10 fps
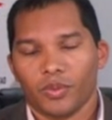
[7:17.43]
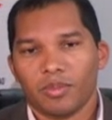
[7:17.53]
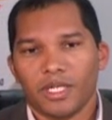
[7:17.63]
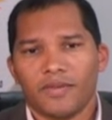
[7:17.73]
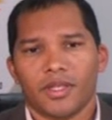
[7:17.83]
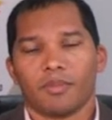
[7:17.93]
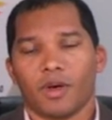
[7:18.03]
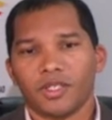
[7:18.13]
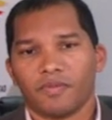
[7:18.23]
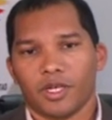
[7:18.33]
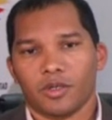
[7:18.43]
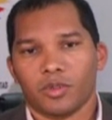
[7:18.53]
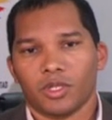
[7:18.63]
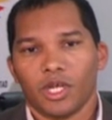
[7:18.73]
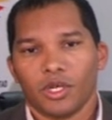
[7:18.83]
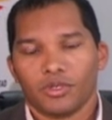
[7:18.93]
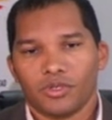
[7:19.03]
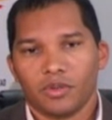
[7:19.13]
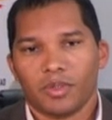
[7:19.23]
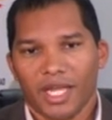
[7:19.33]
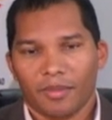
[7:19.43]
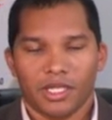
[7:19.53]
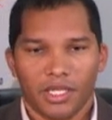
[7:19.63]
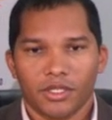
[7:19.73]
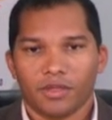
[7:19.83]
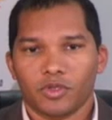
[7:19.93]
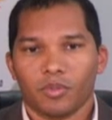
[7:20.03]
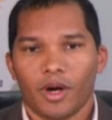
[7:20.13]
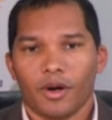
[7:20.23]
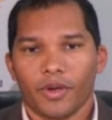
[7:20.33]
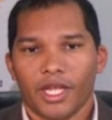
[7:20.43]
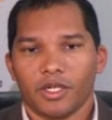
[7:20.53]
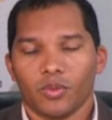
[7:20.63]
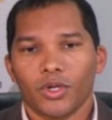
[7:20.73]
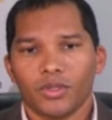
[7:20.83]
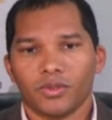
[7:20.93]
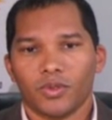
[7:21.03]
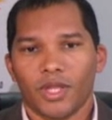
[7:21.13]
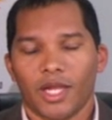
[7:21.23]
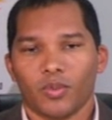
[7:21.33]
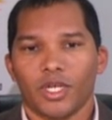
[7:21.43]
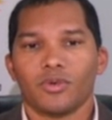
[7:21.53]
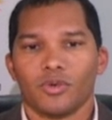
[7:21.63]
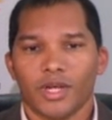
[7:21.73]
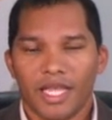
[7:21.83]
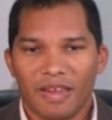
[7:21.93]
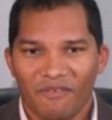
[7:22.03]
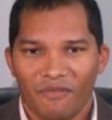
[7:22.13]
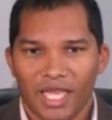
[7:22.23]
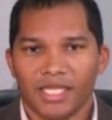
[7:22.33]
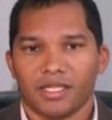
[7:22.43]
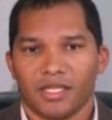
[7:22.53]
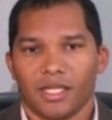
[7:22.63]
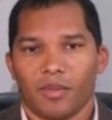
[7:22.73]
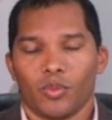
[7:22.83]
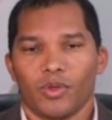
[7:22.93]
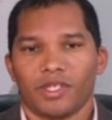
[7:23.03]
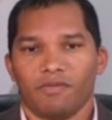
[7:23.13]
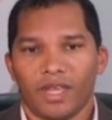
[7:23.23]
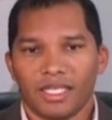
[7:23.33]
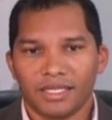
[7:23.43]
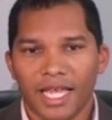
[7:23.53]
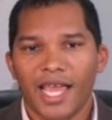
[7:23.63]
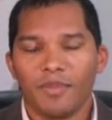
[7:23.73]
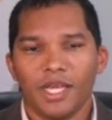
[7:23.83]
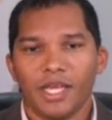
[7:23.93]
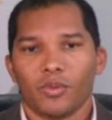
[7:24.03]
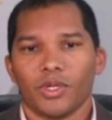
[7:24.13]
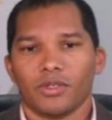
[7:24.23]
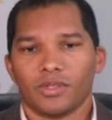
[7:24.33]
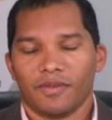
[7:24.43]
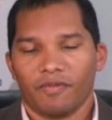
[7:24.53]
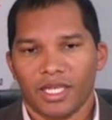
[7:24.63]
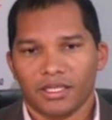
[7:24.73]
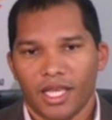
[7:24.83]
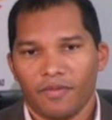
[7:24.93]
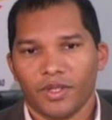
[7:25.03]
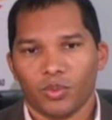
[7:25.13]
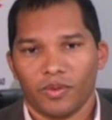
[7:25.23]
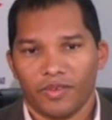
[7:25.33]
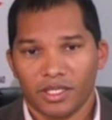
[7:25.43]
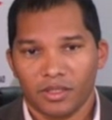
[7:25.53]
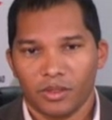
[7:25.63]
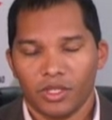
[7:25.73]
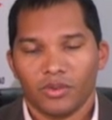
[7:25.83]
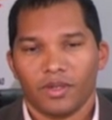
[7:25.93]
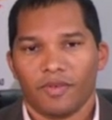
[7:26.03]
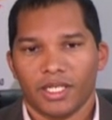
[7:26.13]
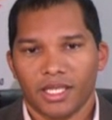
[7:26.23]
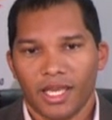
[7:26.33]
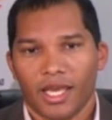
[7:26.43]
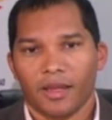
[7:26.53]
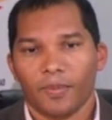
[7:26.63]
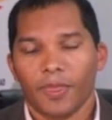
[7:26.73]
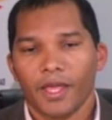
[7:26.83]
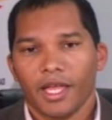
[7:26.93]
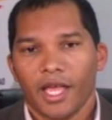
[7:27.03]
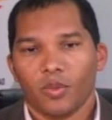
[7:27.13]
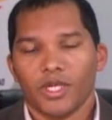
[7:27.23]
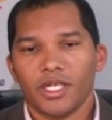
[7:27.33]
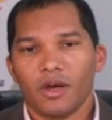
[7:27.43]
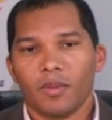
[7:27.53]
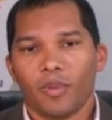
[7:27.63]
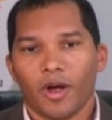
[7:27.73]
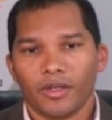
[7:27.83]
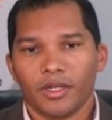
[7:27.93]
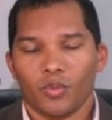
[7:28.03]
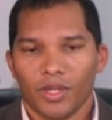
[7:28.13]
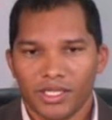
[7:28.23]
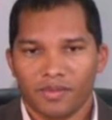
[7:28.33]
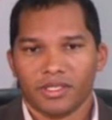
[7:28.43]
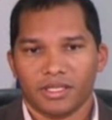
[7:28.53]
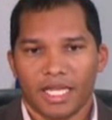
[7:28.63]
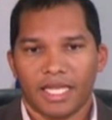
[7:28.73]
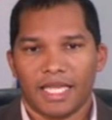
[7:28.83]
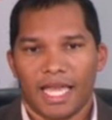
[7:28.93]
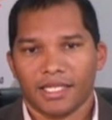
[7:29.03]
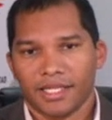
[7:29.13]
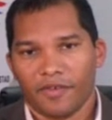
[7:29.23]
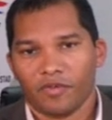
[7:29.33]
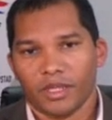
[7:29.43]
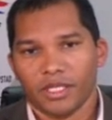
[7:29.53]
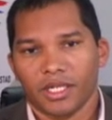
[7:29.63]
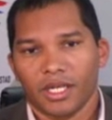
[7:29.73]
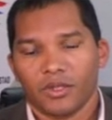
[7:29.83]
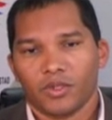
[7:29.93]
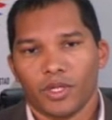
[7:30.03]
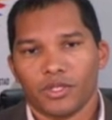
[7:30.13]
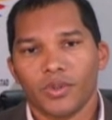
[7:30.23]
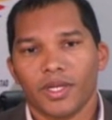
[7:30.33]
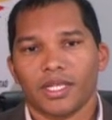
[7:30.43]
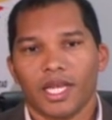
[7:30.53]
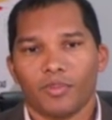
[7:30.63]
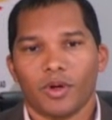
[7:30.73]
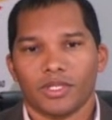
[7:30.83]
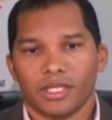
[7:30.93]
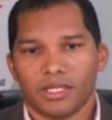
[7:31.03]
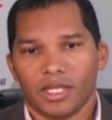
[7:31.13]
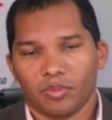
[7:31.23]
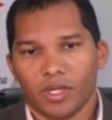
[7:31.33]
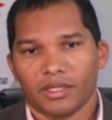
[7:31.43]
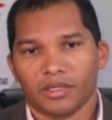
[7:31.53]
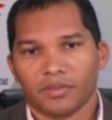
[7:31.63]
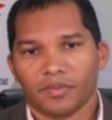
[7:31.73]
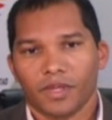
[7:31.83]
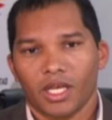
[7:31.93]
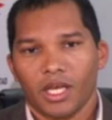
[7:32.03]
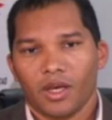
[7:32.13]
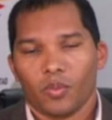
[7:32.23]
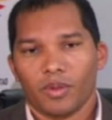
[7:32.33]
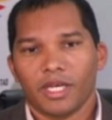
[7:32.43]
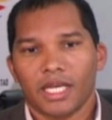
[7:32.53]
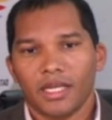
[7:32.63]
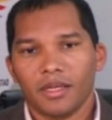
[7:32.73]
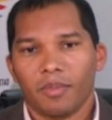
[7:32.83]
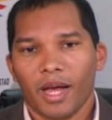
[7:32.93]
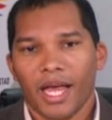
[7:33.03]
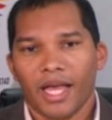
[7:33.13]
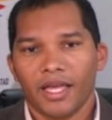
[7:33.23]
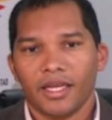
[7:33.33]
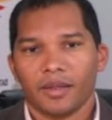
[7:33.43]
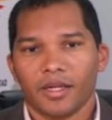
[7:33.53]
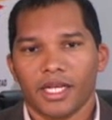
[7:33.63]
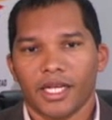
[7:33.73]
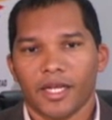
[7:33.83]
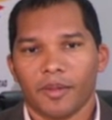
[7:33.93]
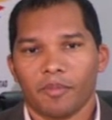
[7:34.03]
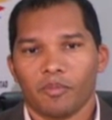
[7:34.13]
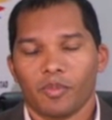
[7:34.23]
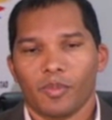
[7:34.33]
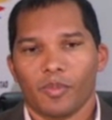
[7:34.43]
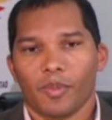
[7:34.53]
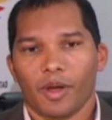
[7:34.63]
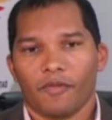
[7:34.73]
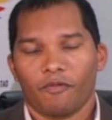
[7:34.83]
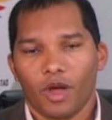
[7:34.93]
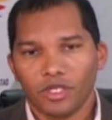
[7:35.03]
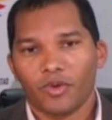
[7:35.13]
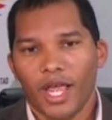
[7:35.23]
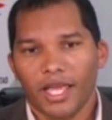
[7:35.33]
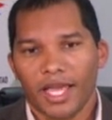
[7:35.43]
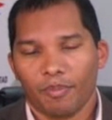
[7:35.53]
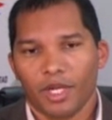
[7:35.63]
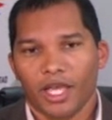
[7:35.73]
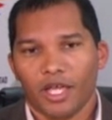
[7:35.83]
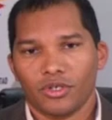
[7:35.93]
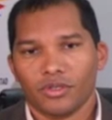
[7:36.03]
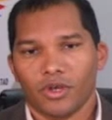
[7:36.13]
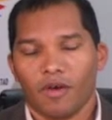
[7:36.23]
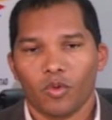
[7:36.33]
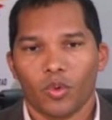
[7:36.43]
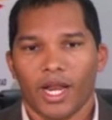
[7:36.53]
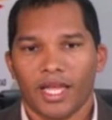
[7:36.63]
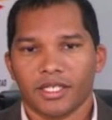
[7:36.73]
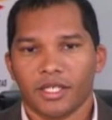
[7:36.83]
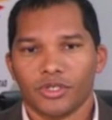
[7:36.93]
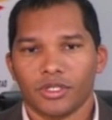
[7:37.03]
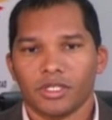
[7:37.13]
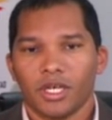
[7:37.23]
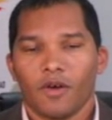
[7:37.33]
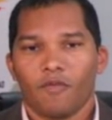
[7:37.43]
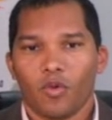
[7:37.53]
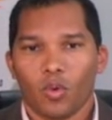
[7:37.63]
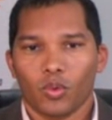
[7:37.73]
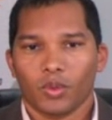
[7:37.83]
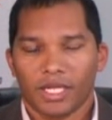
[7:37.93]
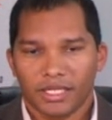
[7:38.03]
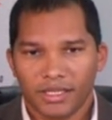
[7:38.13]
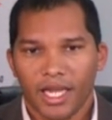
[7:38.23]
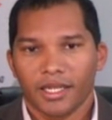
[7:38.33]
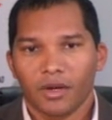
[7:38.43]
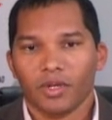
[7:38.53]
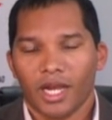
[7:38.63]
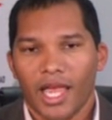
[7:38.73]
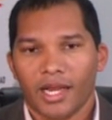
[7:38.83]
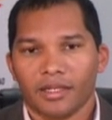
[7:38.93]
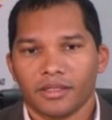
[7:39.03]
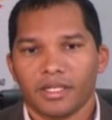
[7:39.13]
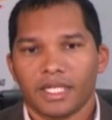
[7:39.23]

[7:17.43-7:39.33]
We believe that the most vulnerable should become the leaders of tomorrow, and in order to do that, we need to really invest in them. We need to invest time, we need to invest effort, we need to invest care. And we are partnering with civil society as government to ensure that that process takes place. We're beginning by fast-tracking applications of organizations for state-owned land.